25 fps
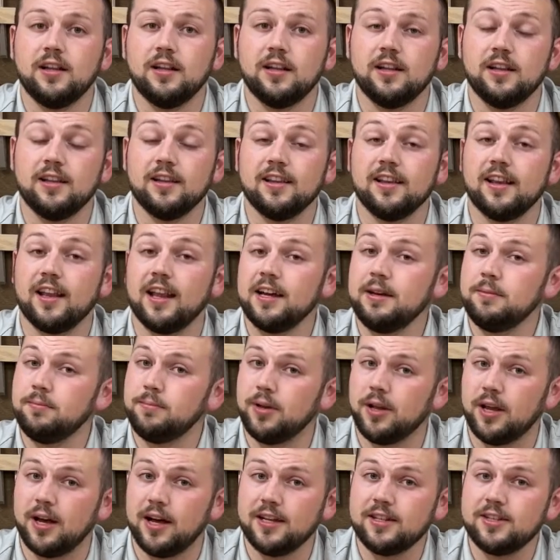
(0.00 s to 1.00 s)
Light
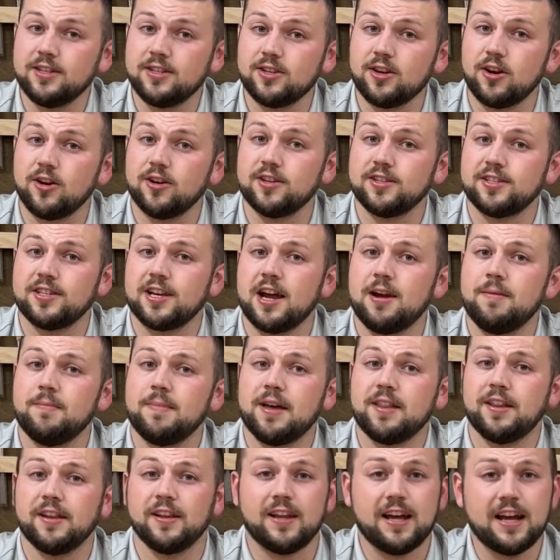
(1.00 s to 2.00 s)
plots are designed by
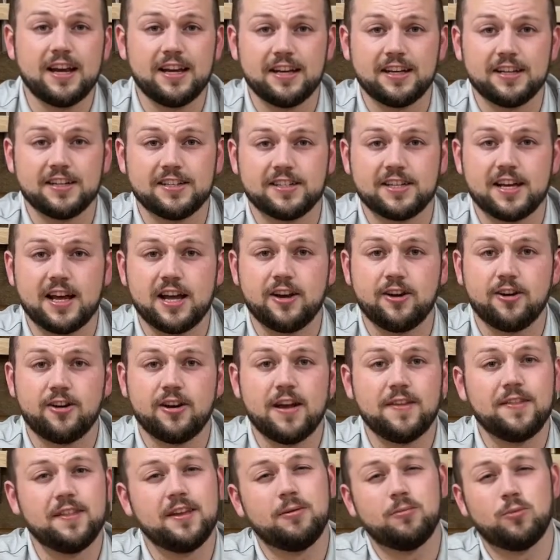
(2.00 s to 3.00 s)
the lighting designer,
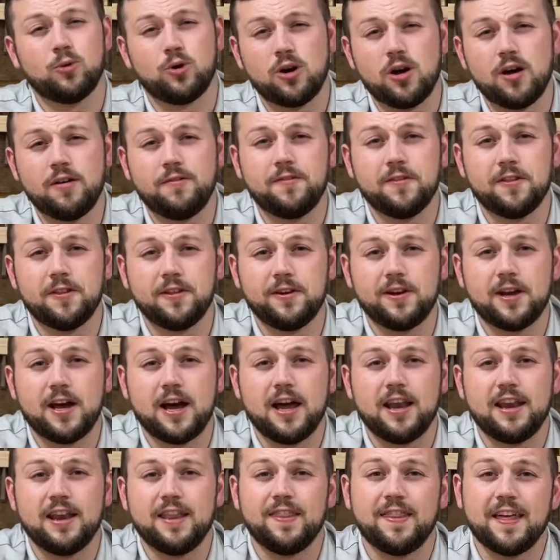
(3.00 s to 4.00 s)
and then more often than
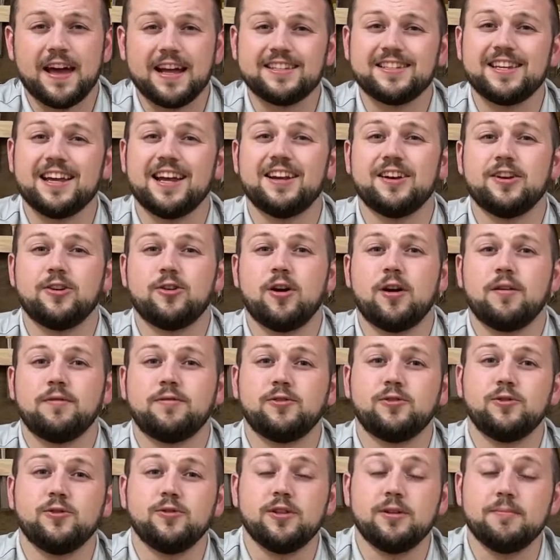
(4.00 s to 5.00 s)
not, that's handed off
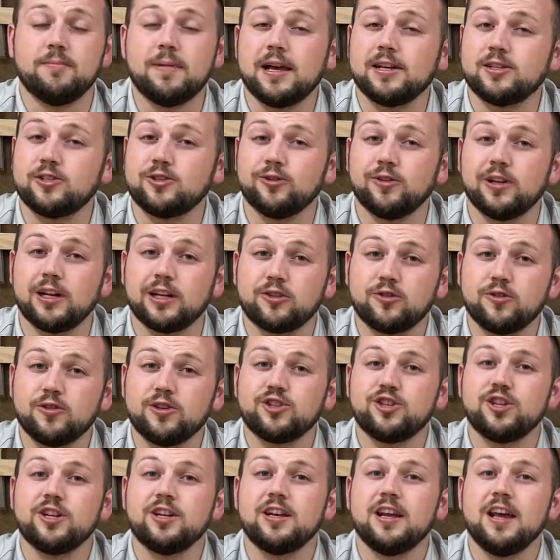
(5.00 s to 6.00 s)
to the master
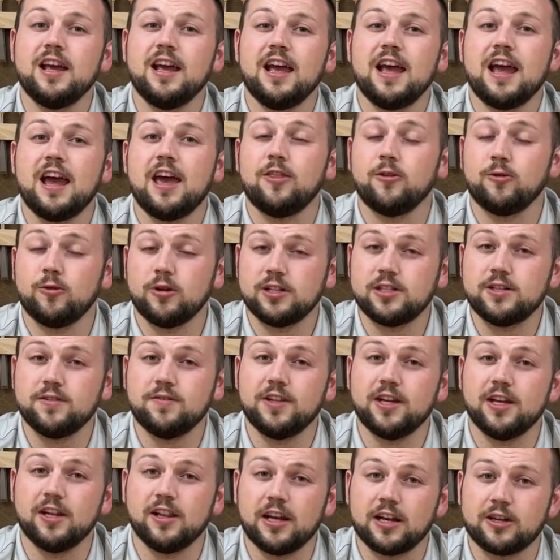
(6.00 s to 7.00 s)
electrician and the rest of
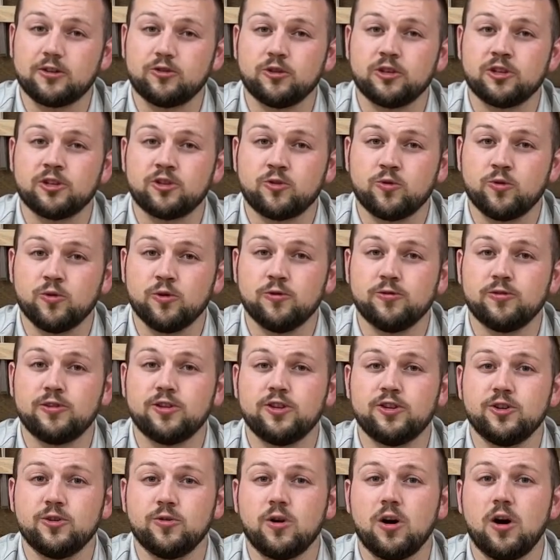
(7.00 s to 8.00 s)
the electrics crew to
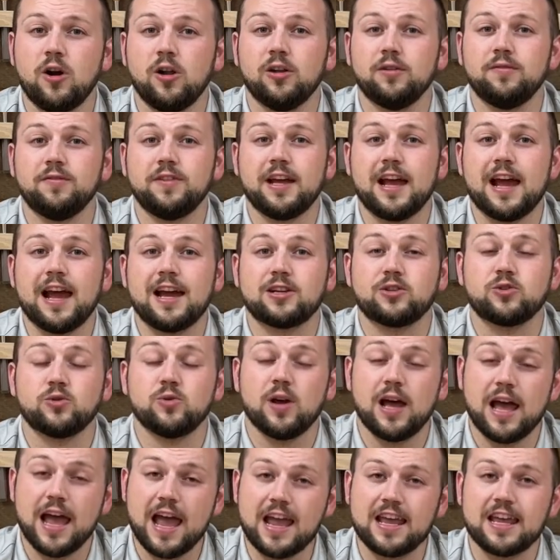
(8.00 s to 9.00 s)
do all of the actual
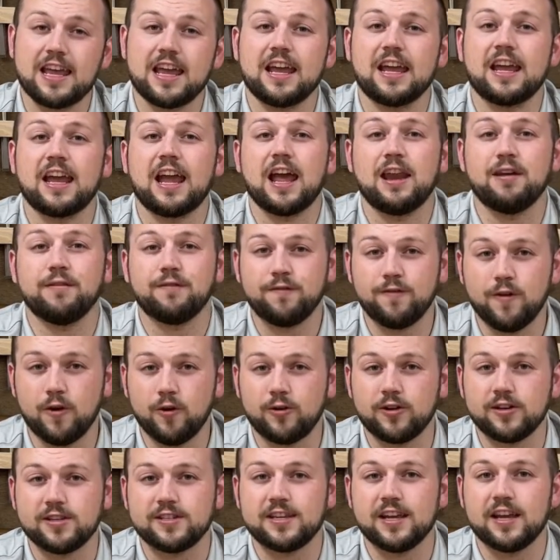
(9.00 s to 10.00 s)
hanging and
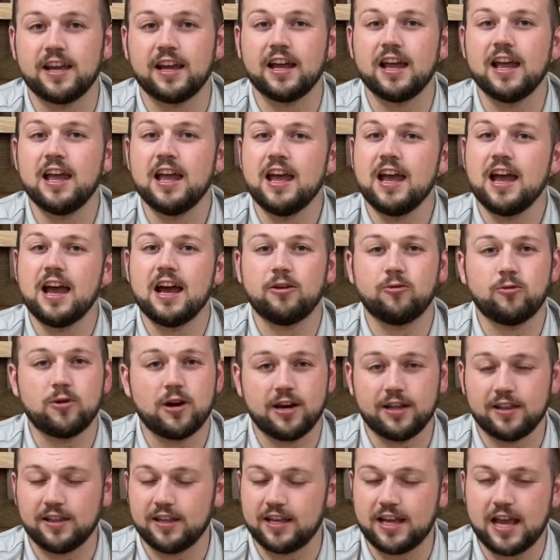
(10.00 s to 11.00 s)
focusing and
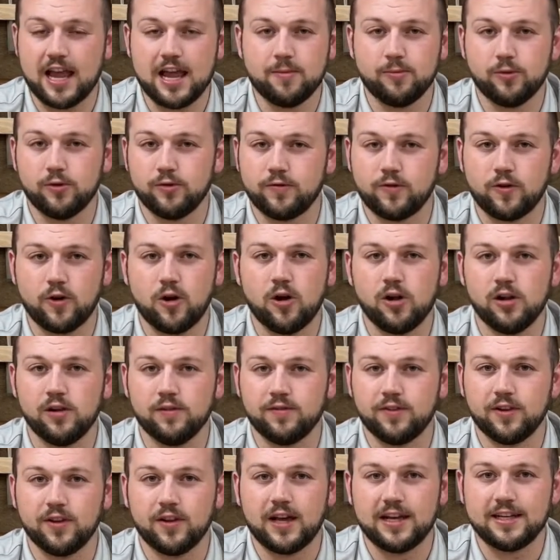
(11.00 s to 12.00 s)
running the cable for all of
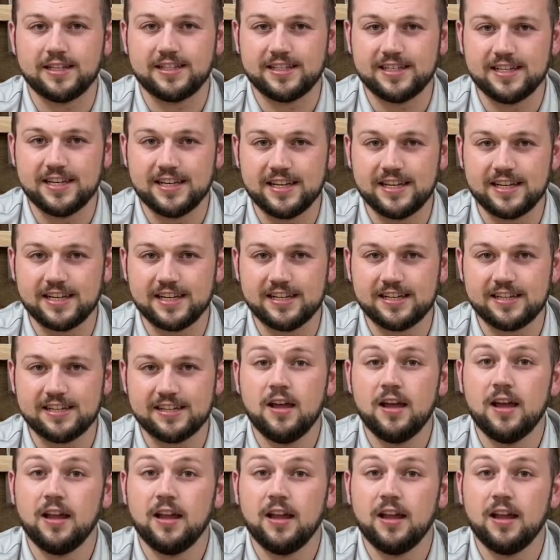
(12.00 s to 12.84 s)
the lights needed.